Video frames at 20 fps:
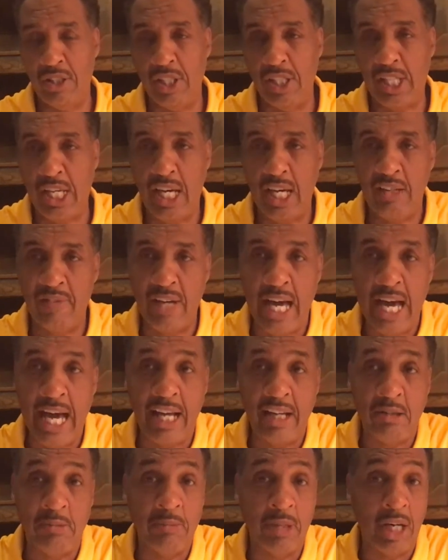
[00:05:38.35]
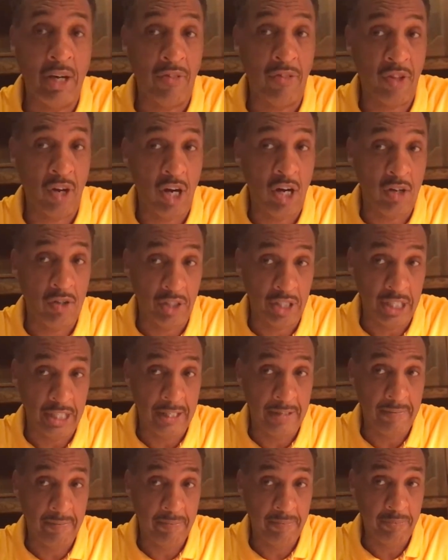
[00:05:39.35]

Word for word: he gave Adam authority.